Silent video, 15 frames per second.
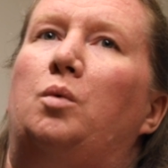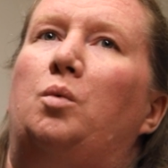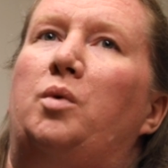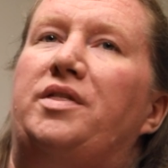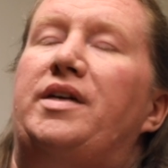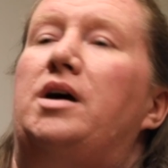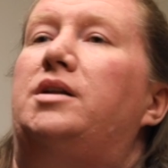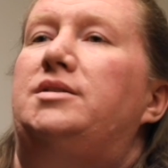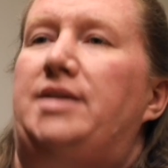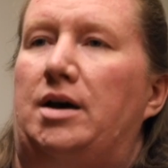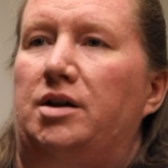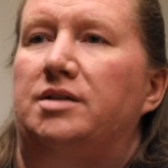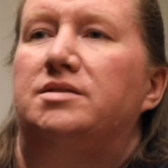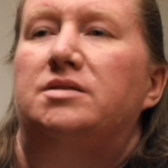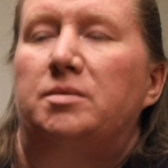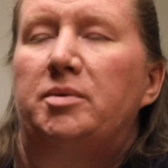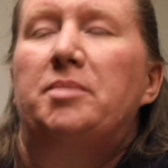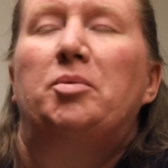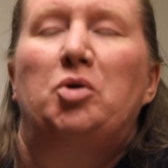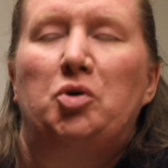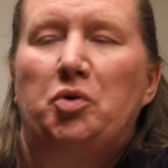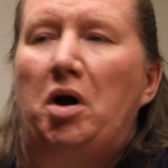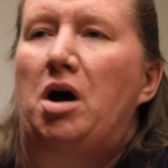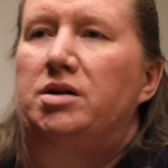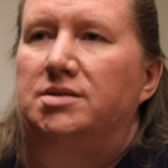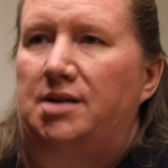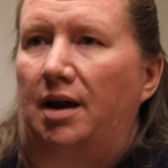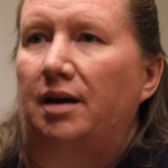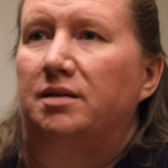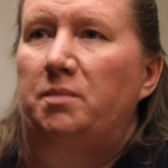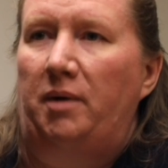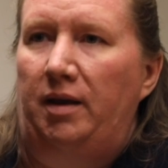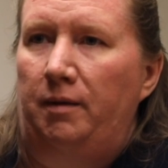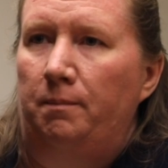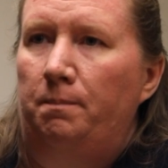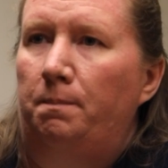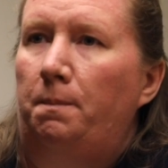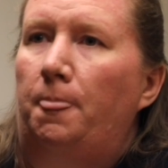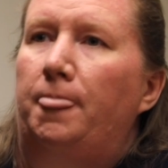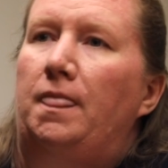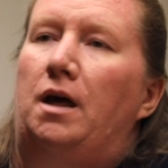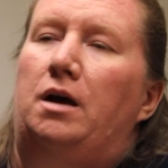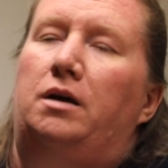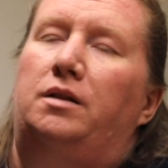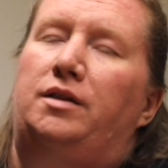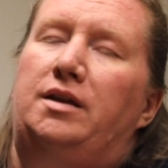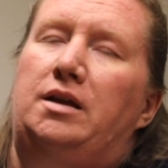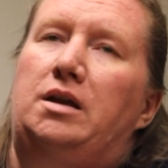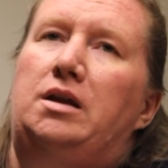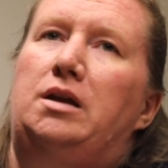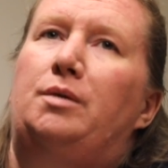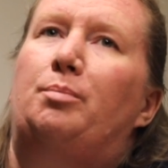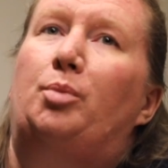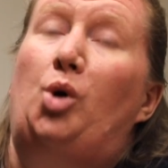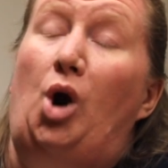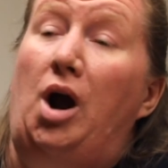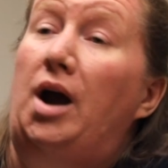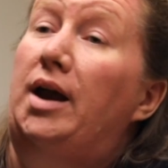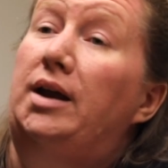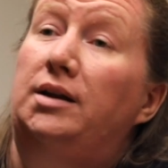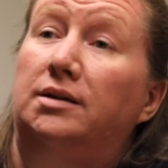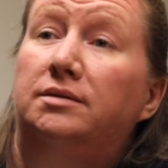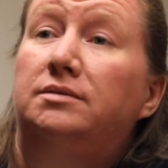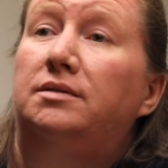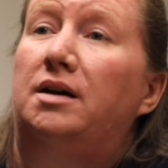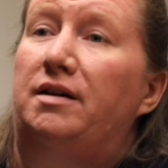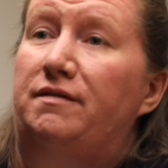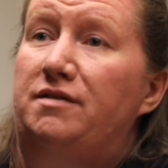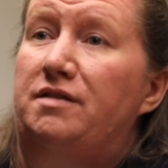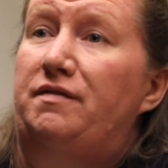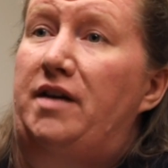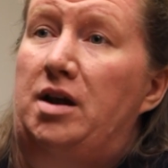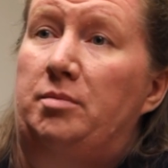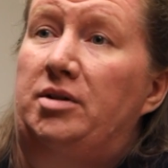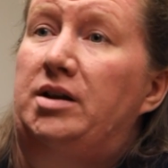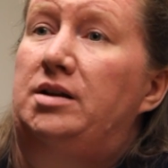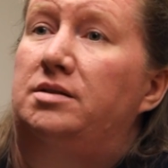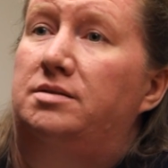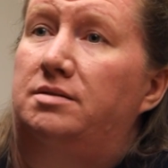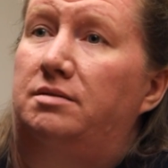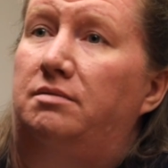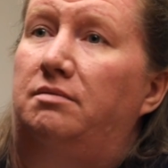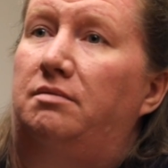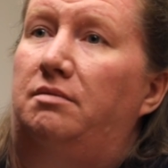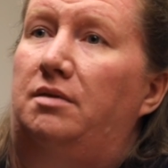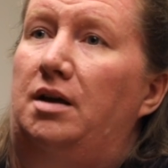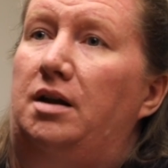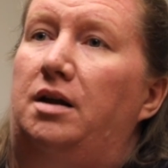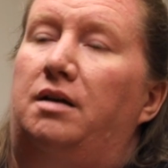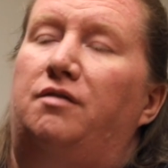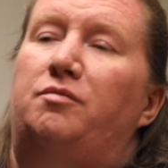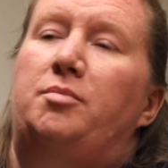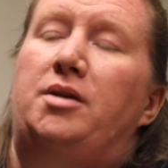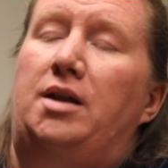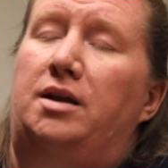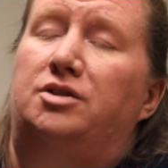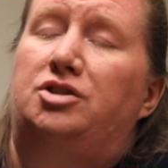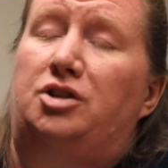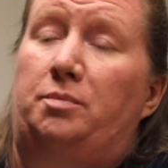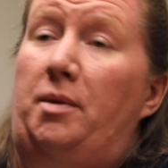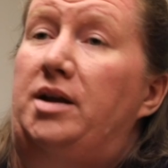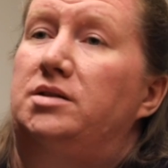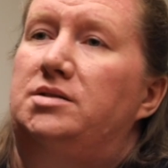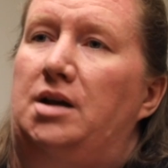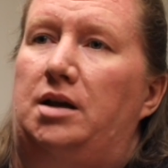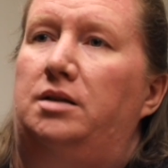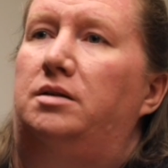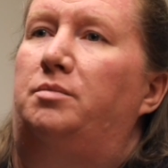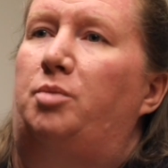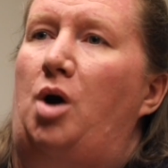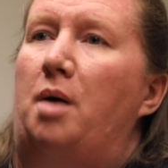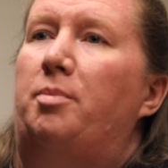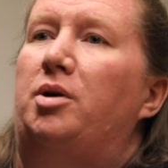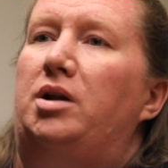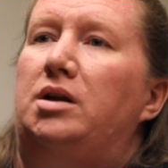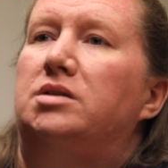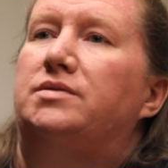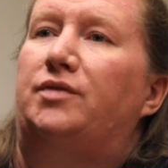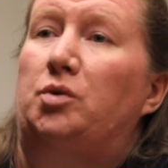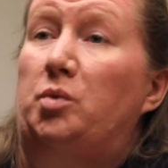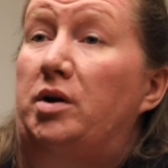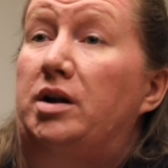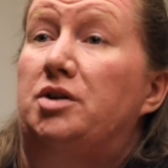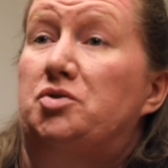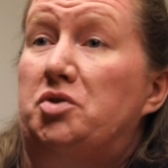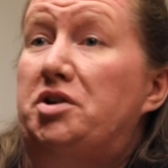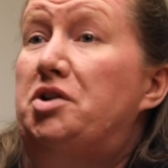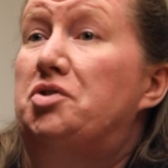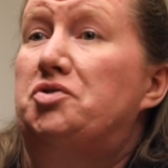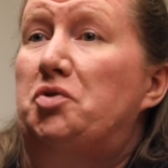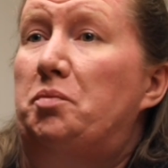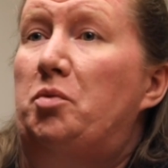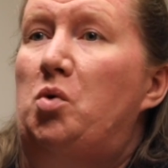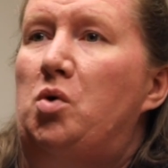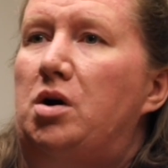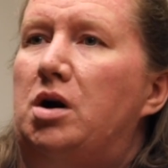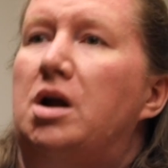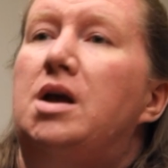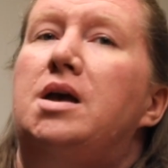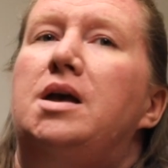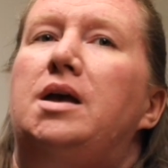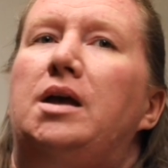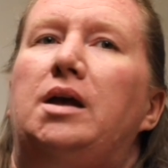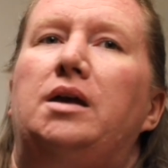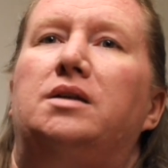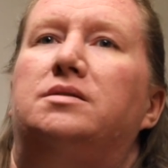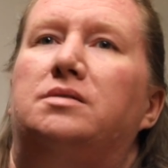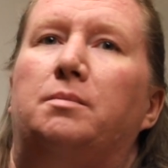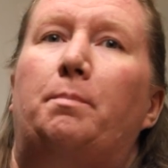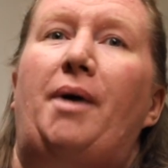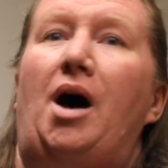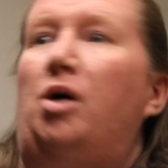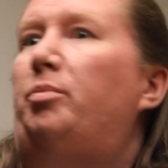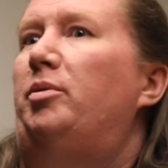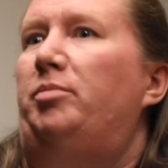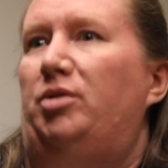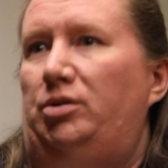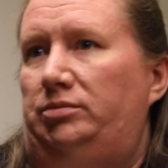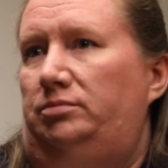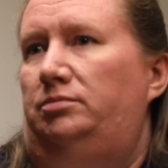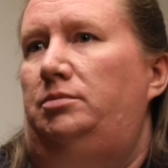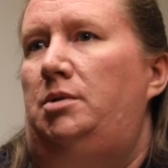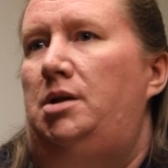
without a doubt, it's the people who contact me. The pride of the families that have managed to maintain the properties for 100 years or more is palpable.